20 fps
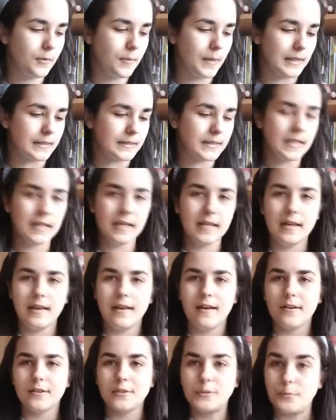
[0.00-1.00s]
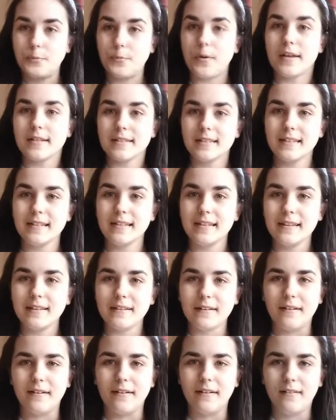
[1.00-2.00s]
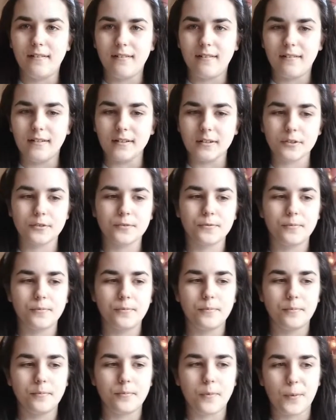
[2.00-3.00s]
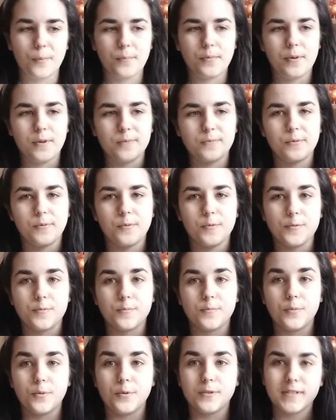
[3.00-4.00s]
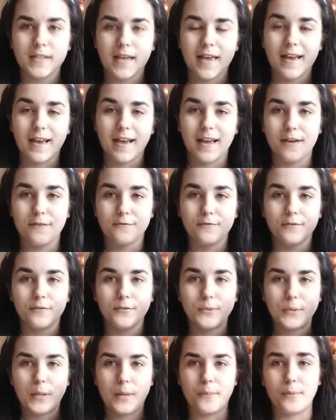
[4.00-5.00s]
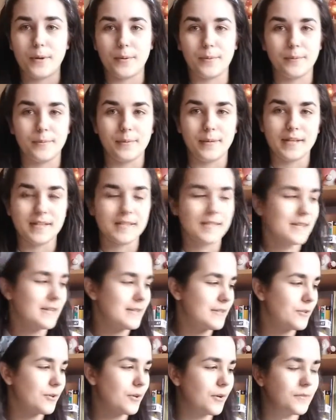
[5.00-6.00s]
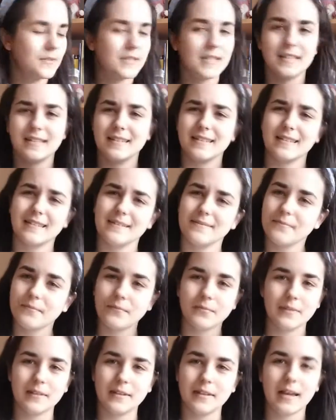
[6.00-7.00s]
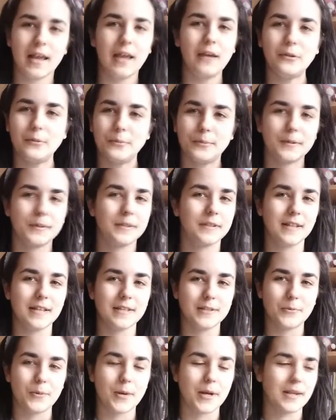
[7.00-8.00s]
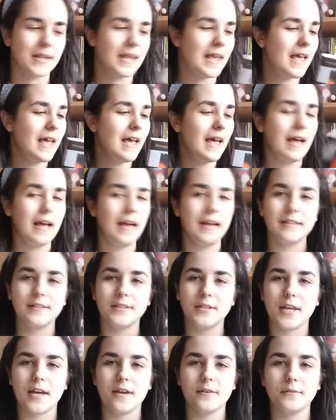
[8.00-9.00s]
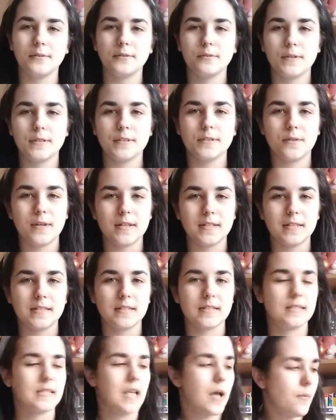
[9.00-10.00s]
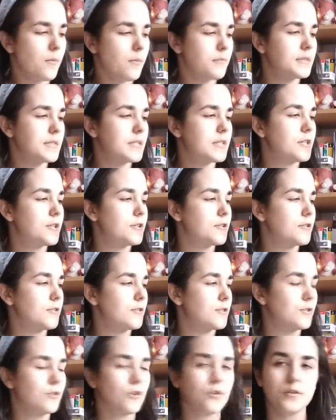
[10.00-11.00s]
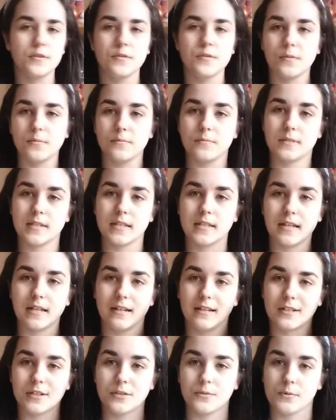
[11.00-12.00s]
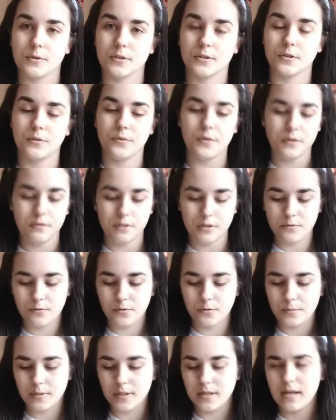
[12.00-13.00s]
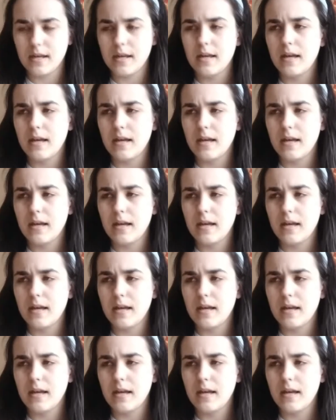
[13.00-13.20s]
But surprisingly, a lot of Bradbury books I have are paperbacks. So I decided I will put another one. So yeah, I've already read that some of the short stories from that collection was a reread for me.